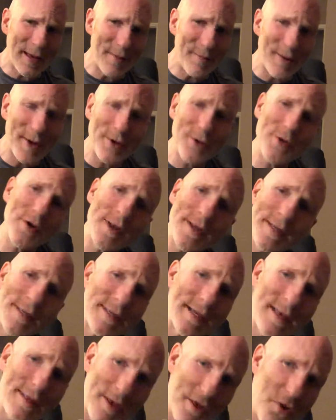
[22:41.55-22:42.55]
I'm not trying to
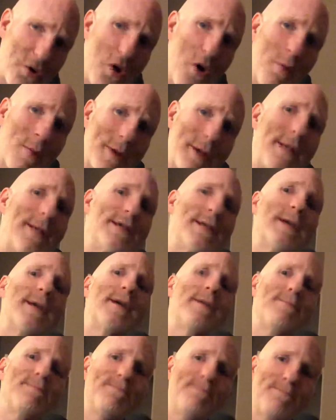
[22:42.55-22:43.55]
say that nobody
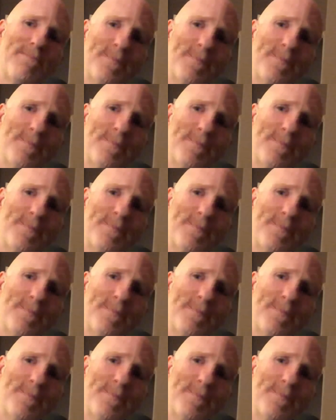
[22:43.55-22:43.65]
did.